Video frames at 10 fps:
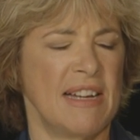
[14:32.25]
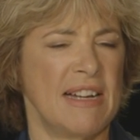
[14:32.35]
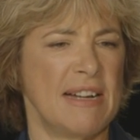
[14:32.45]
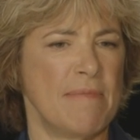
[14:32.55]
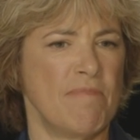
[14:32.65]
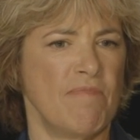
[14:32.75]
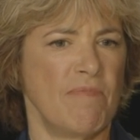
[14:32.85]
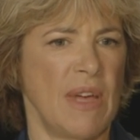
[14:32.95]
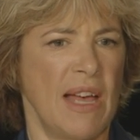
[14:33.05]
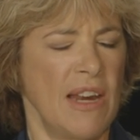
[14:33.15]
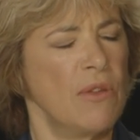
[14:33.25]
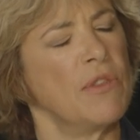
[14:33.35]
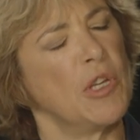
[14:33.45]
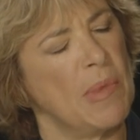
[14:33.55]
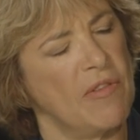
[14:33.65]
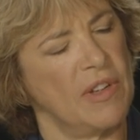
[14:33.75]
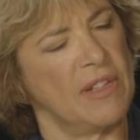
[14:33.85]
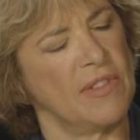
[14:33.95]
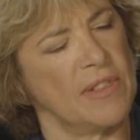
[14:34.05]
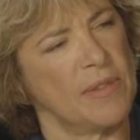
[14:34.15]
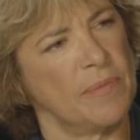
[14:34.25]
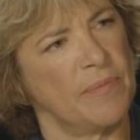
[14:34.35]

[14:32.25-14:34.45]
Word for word: Um, how do you think about forgiveness?